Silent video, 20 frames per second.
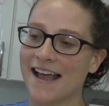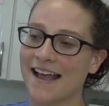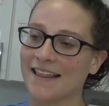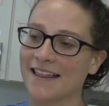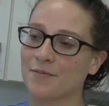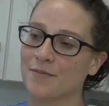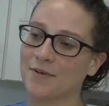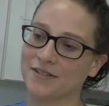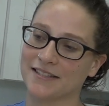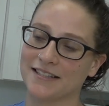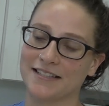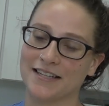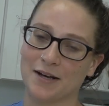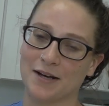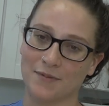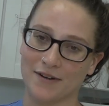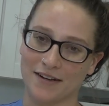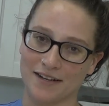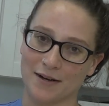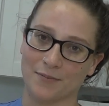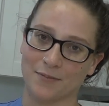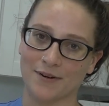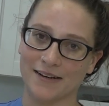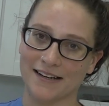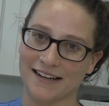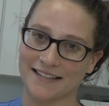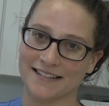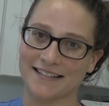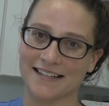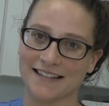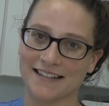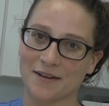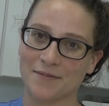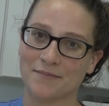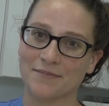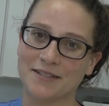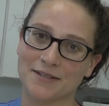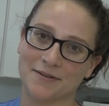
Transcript: And then most of the time we end up re-nesting them.